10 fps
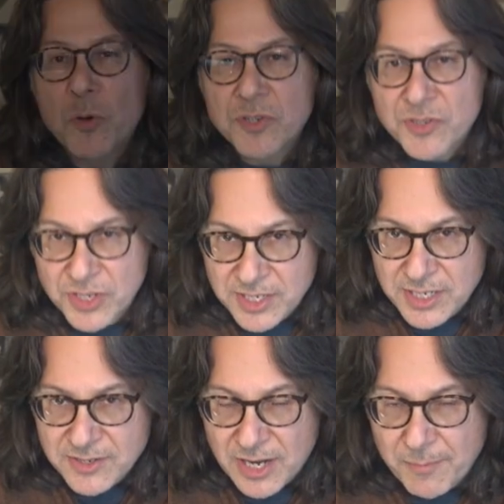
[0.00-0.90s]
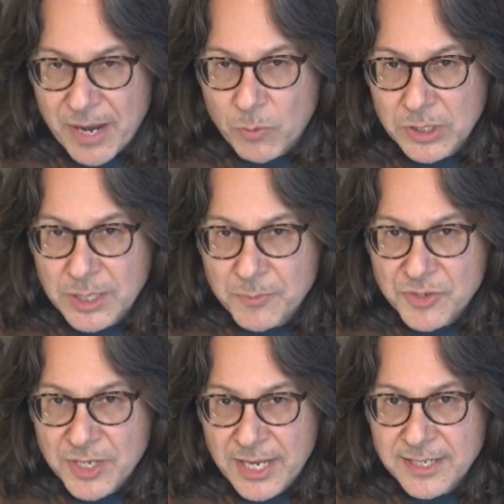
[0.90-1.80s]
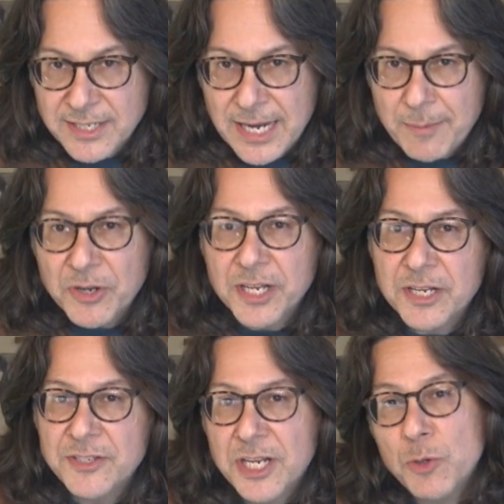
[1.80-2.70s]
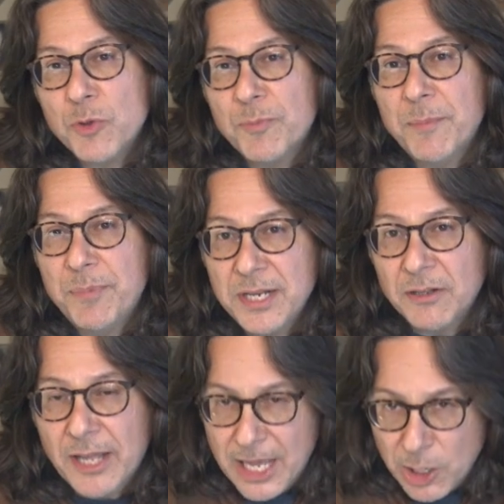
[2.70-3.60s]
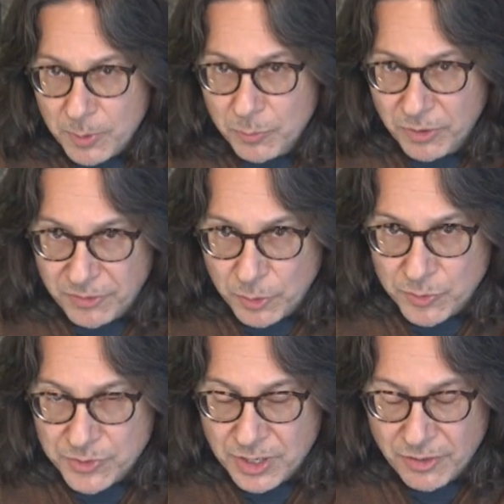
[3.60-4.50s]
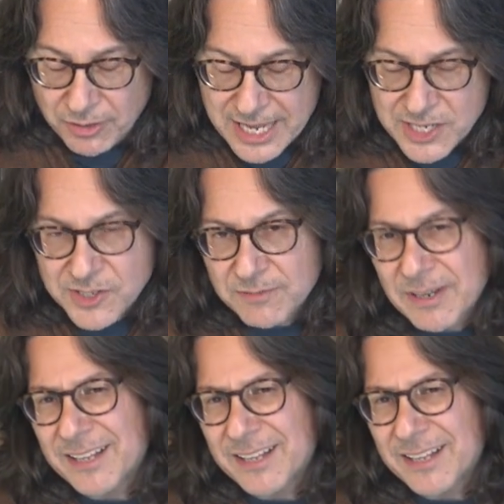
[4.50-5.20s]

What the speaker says: Goes the 60s. I'm Matt Williamson, and today I'm going to continue with my Beatle album reviews. Now, the last